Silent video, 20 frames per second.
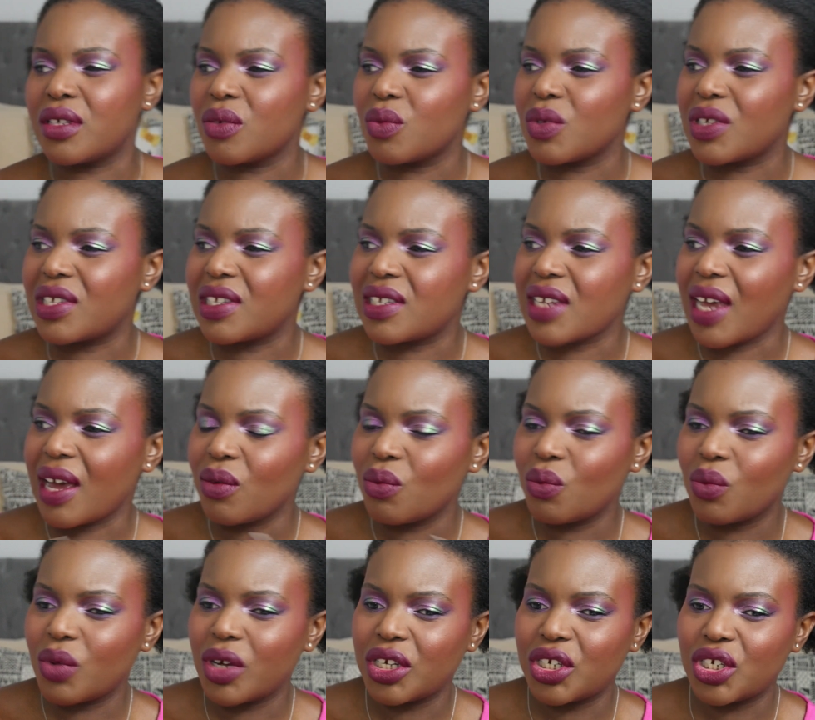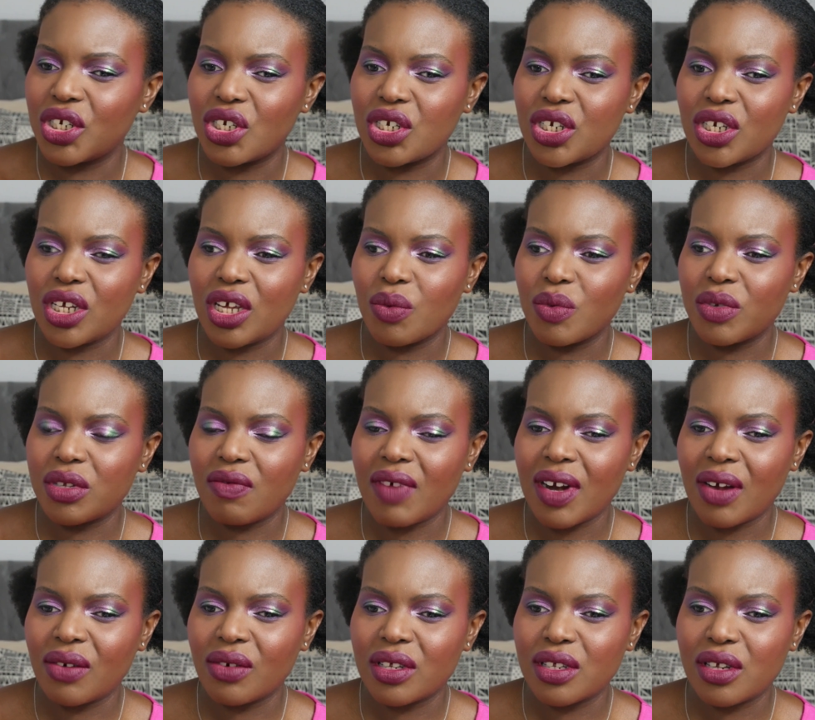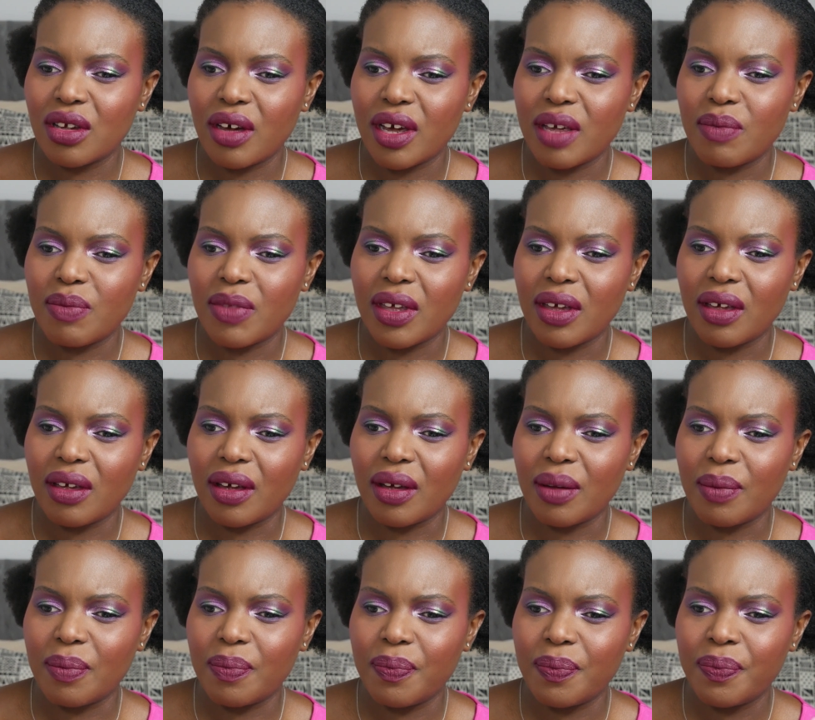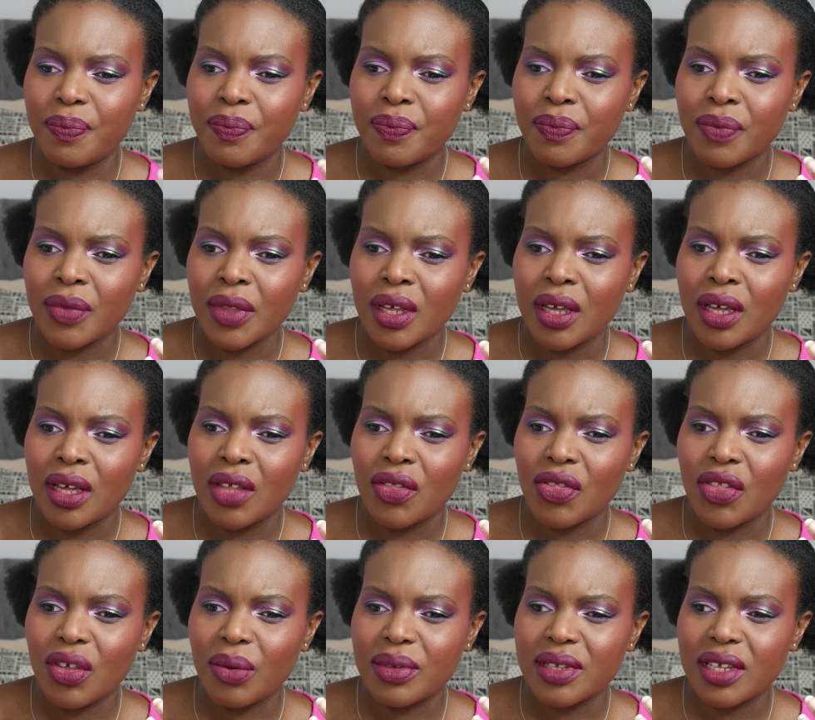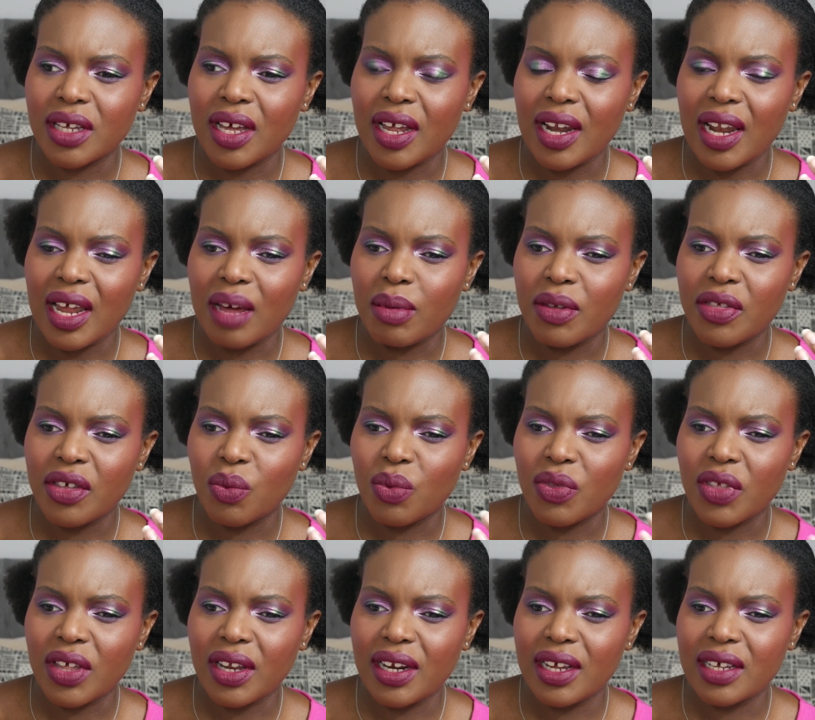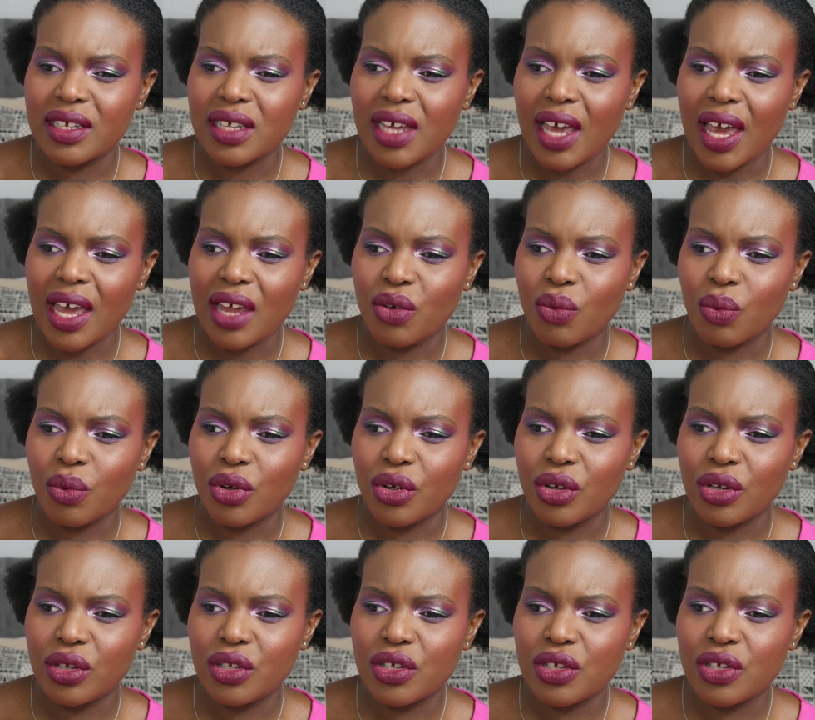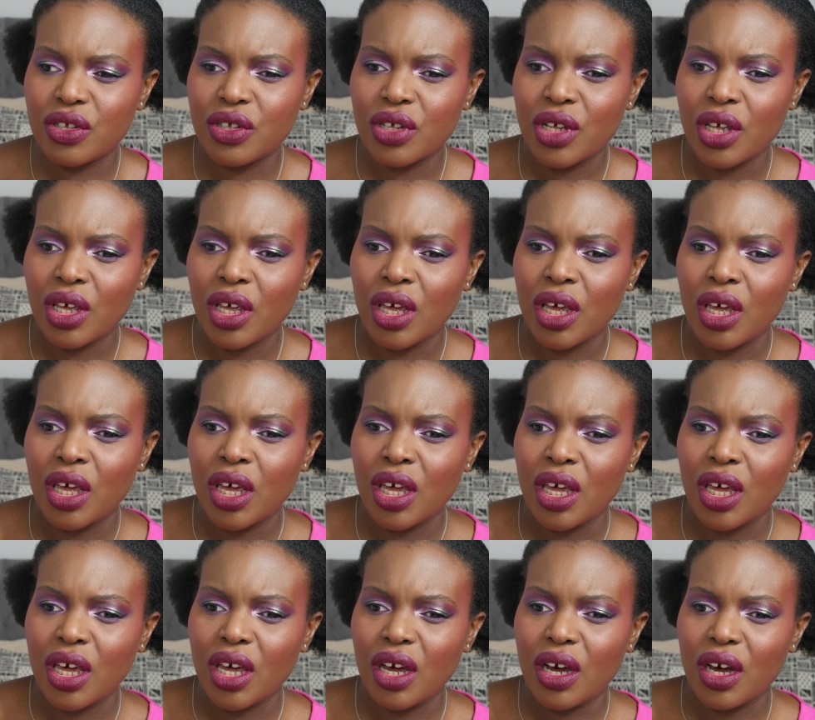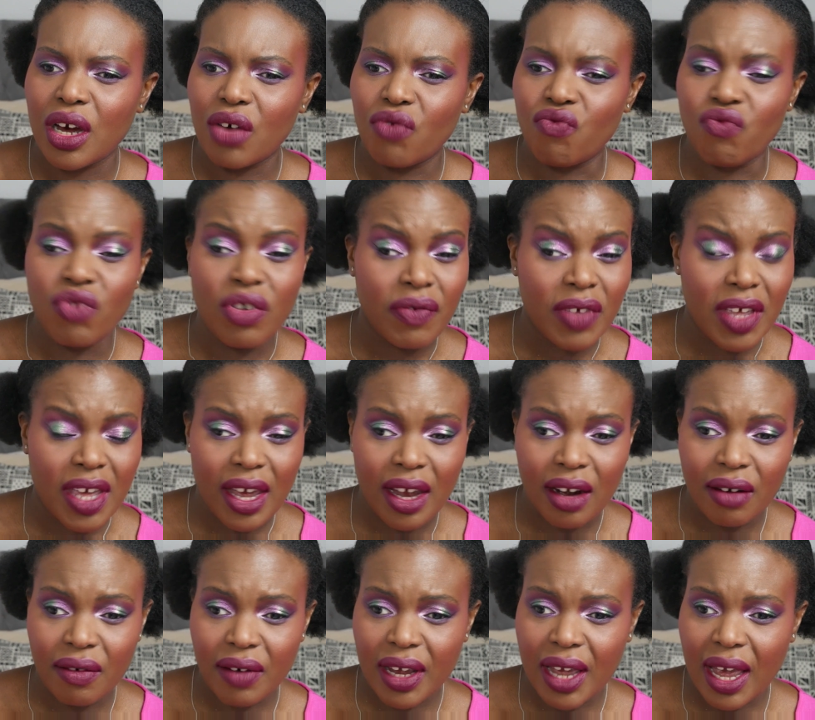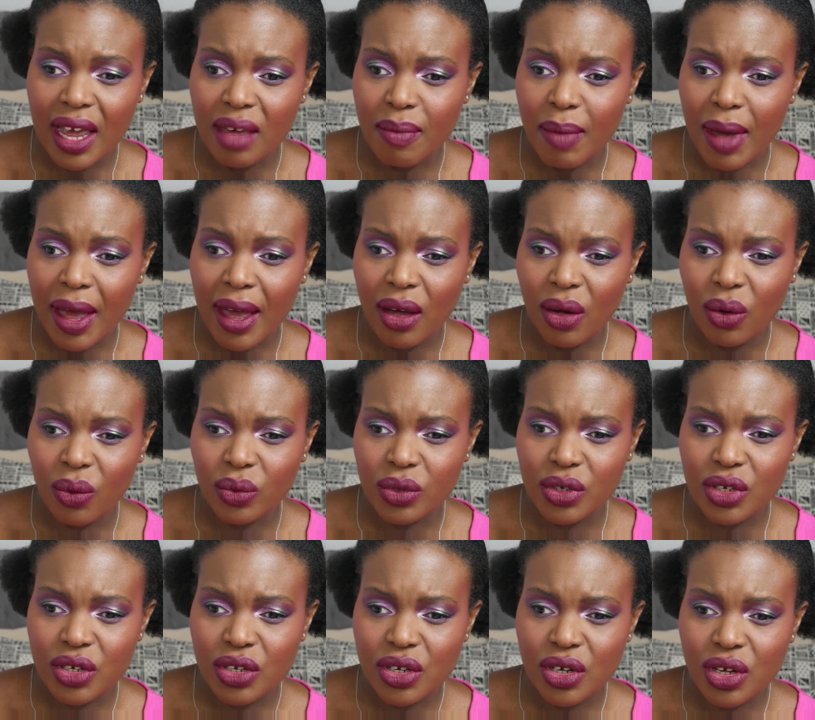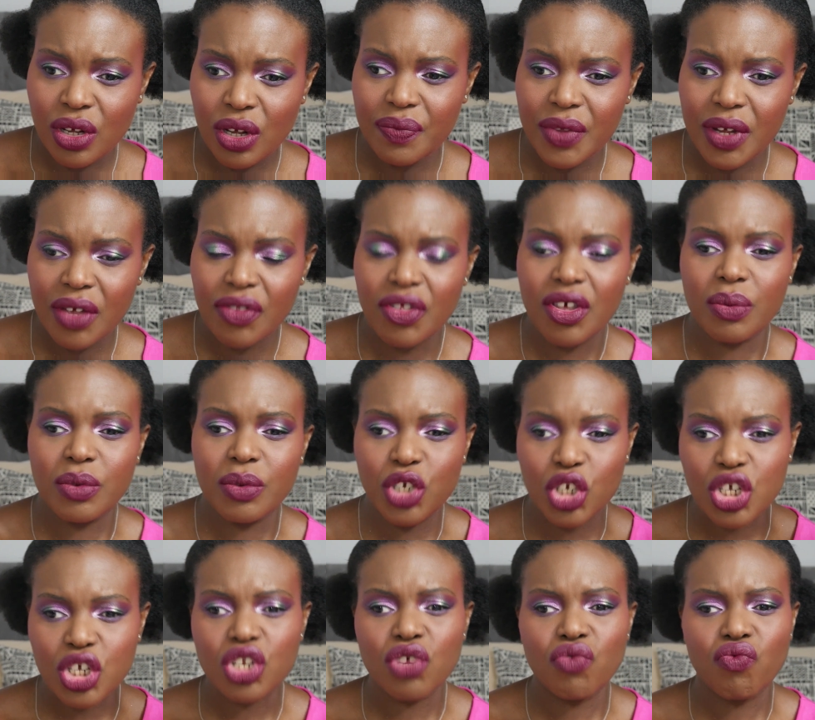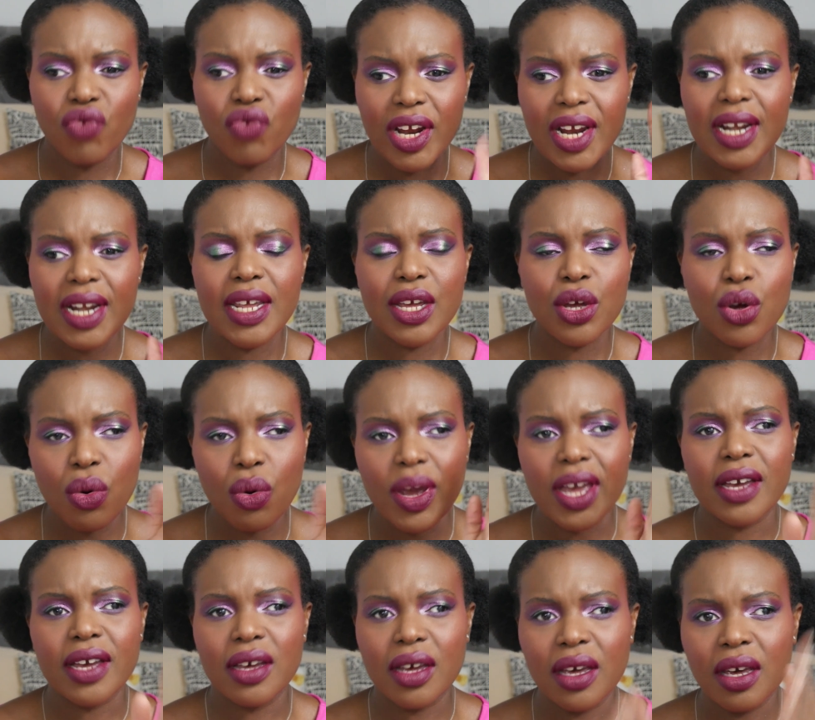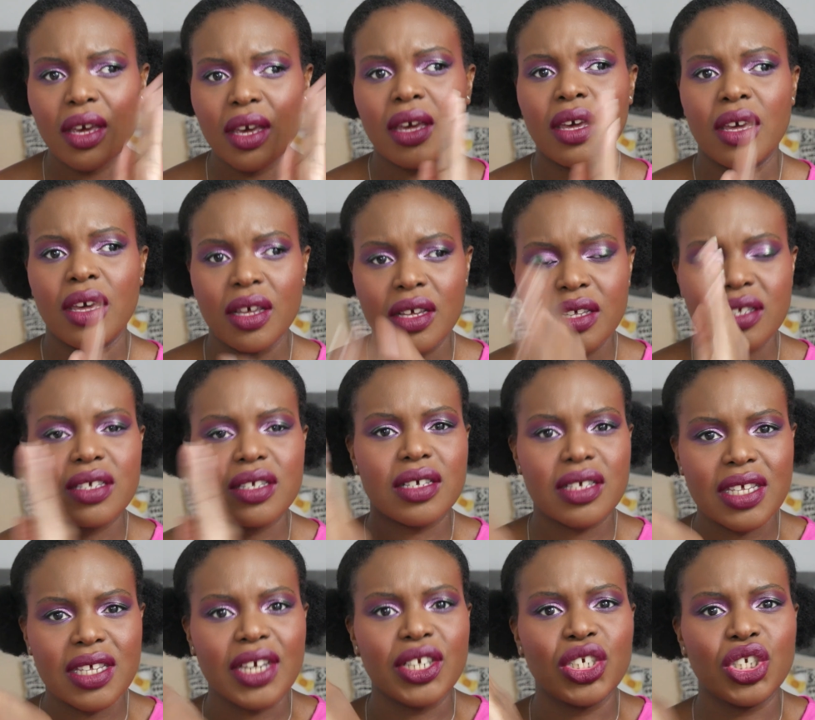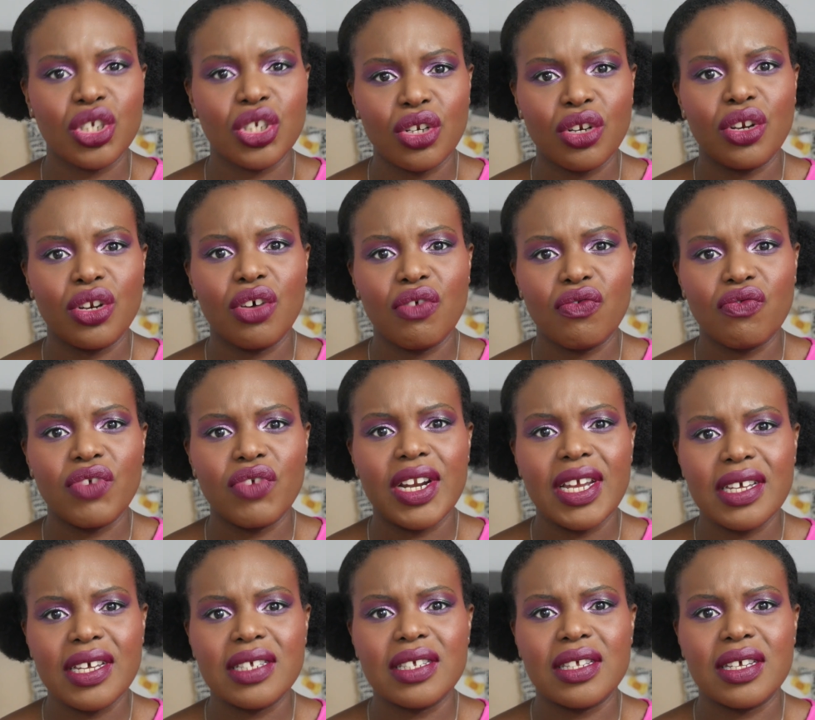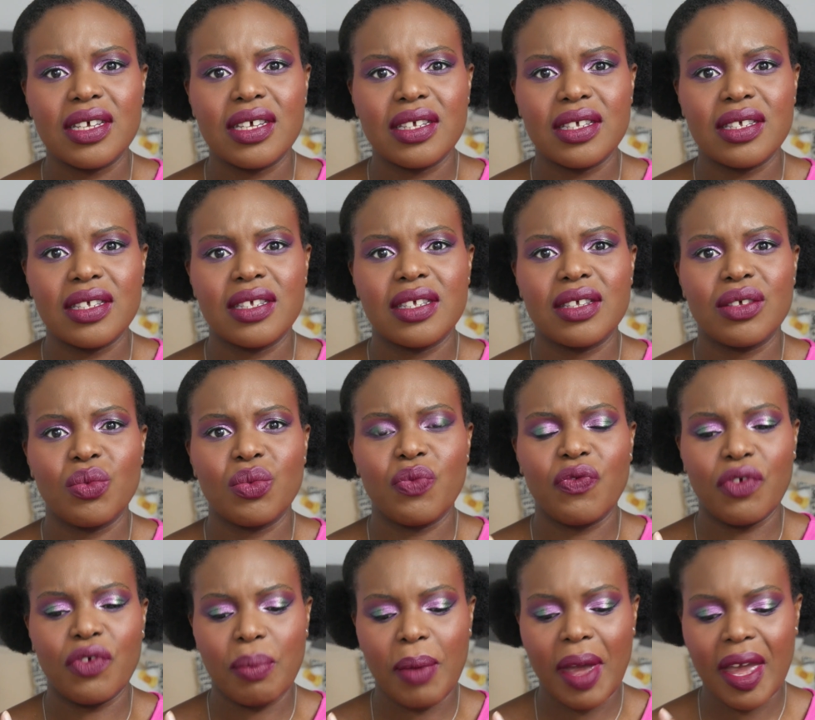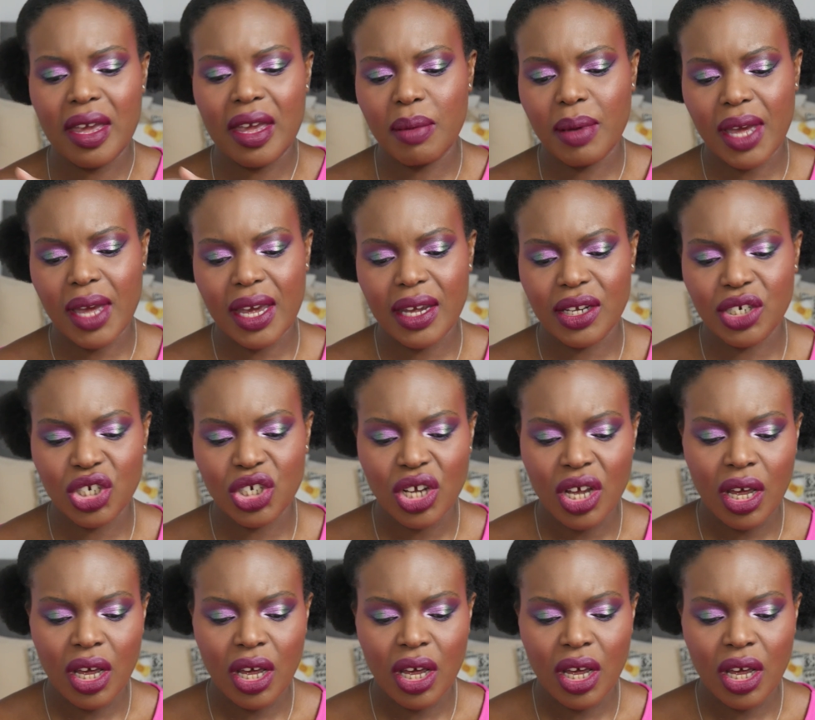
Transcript: it was sandwiched. It was around the time that there was a collab, I think, with Alyssa Edwards. Riviera came out. There was just a really quick succession of releases from ABH,